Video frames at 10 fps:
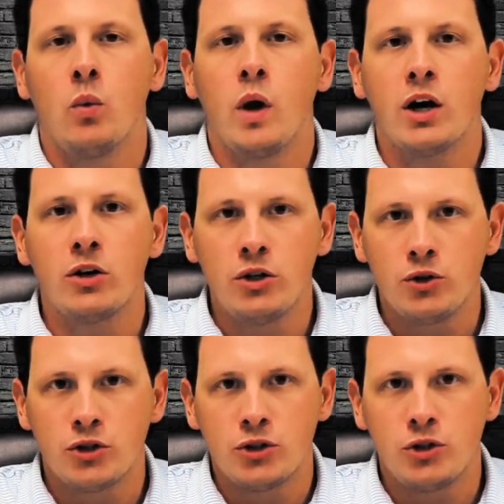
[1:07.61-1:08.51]
where you
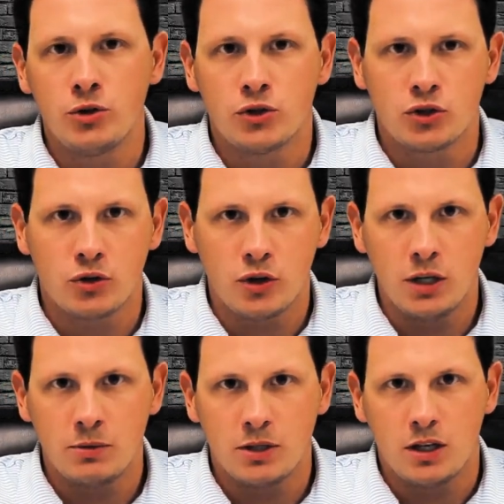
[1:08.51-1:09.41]
should use
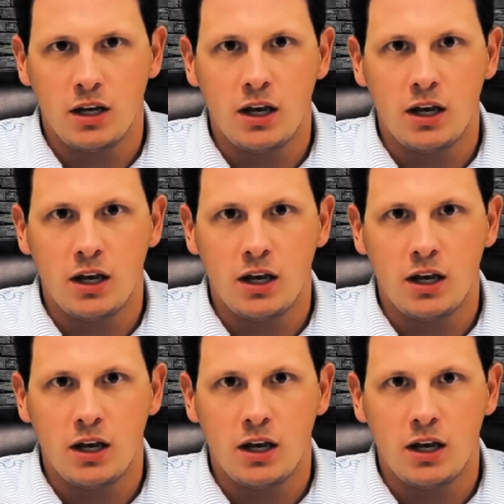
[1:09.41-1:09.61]
scripts